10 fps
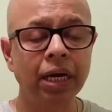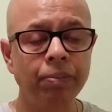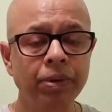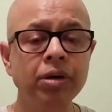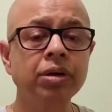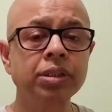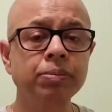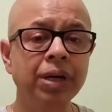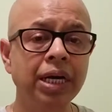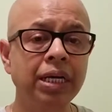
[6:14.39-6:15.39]
Because
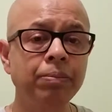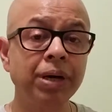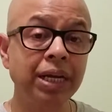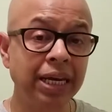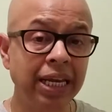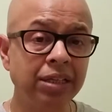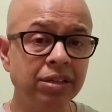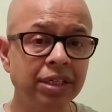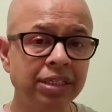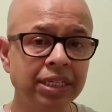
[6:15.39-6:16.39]
mind by nature
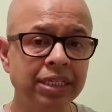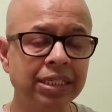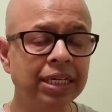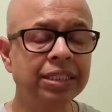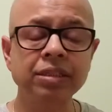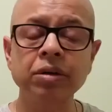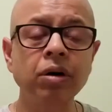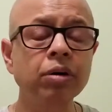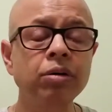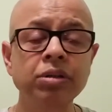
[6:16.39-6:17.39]
is restless, it's
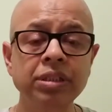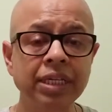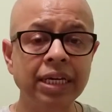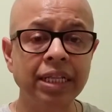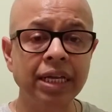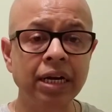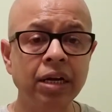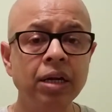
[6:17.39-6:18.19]
not going to stay there.